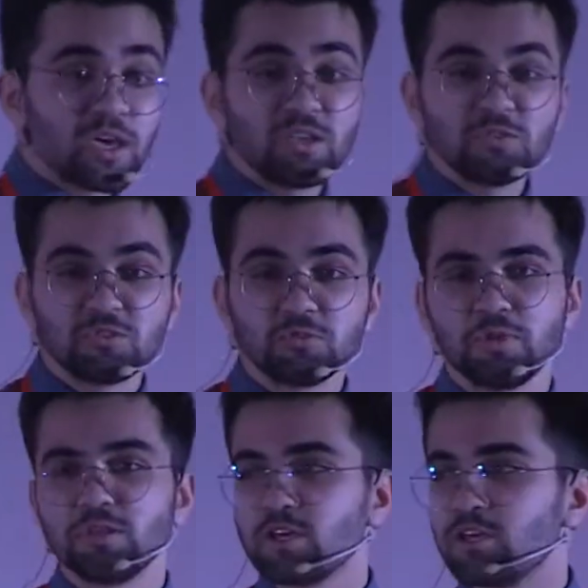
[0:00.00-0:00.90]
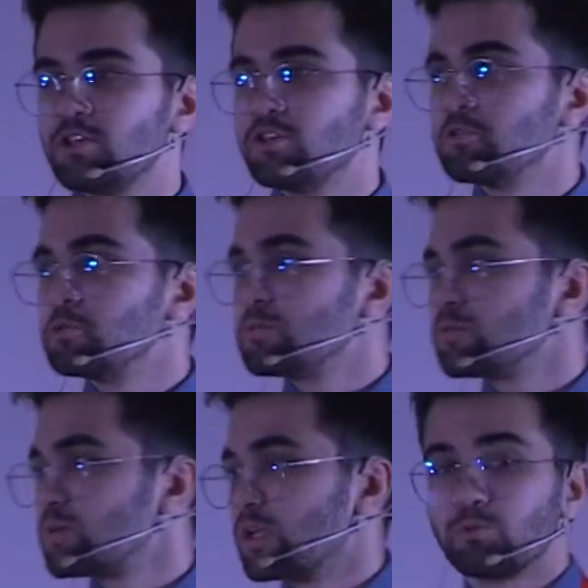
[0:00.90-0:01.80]
UK used to be in the EU,
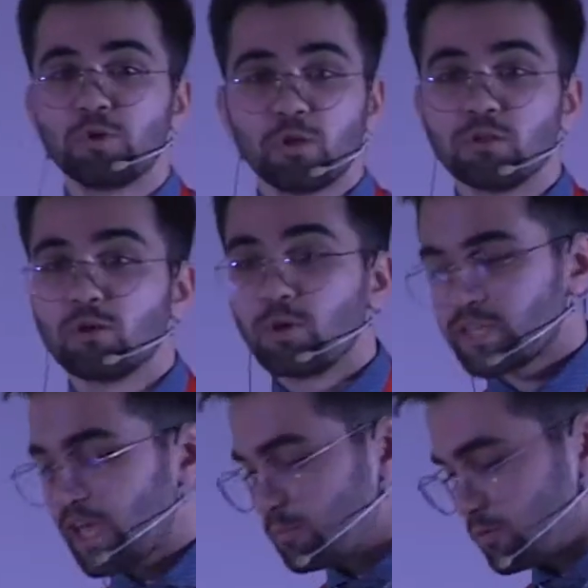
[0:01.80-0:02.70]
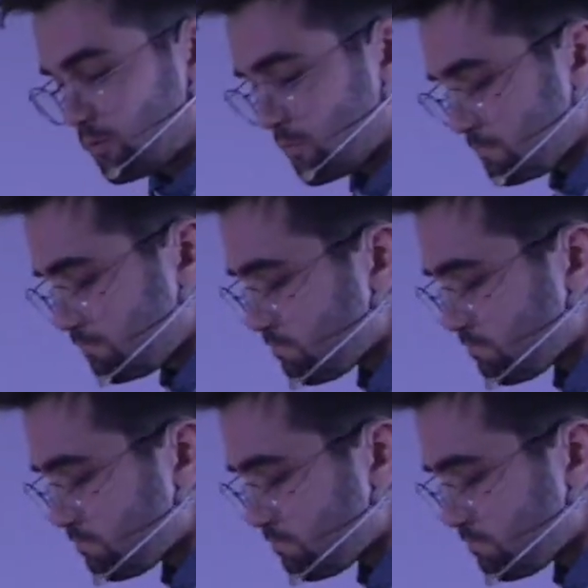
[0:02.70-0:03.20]
and we all know what happened.